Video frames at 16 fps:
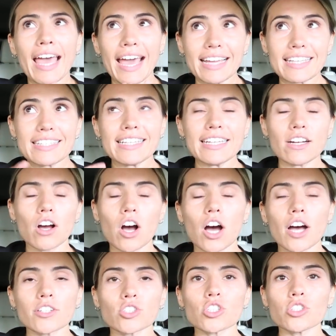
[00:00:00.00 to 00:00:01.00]
exit
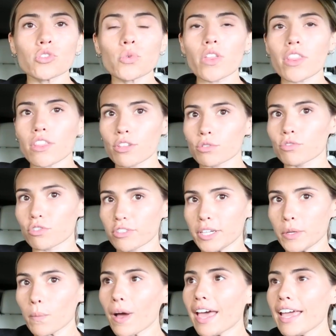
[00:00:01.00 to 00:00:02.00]
onto the
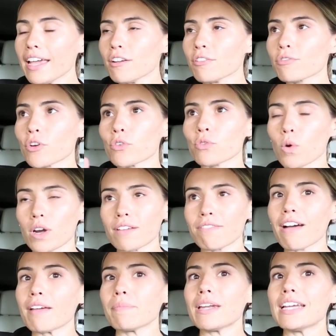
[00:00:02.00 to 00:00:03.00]
freeway for
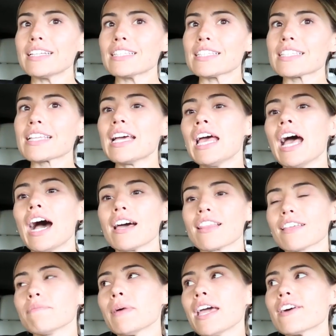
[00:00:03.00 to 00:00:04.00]
45 minutes. I
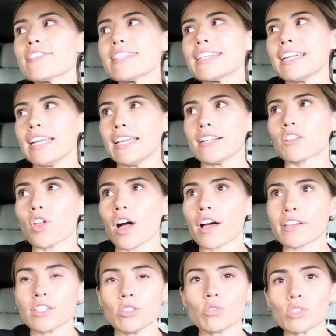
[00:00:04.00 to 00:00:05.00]
left my house at 8
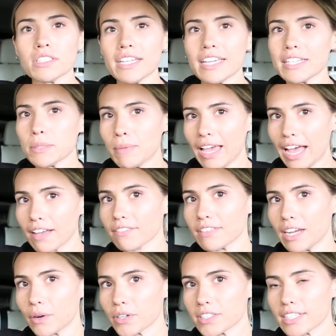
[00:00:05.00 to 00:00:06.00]
o'clock. It usually takes me half
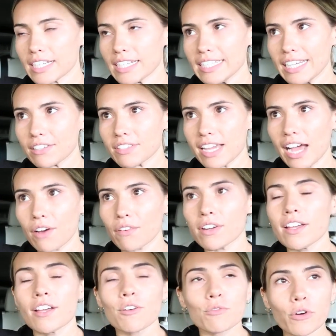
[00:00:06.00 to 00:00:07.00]
an hour to get downtown.
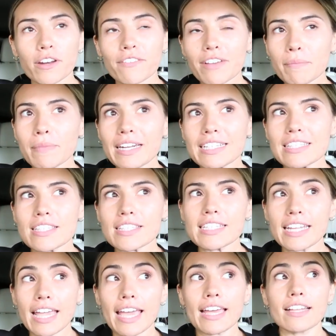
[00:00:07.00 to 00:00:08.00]
45 minutes
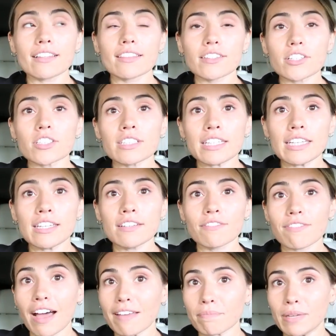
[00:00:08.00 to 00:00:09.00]
to get literally
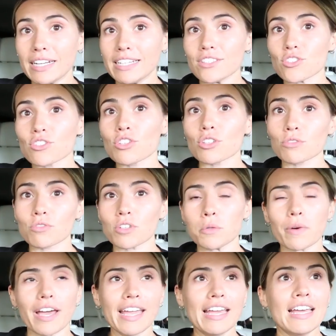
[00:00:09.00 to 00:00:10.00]
5 minutes to the
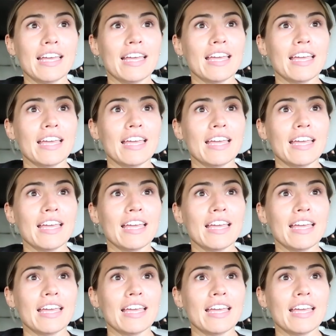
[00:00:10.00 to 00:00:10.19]
freeway.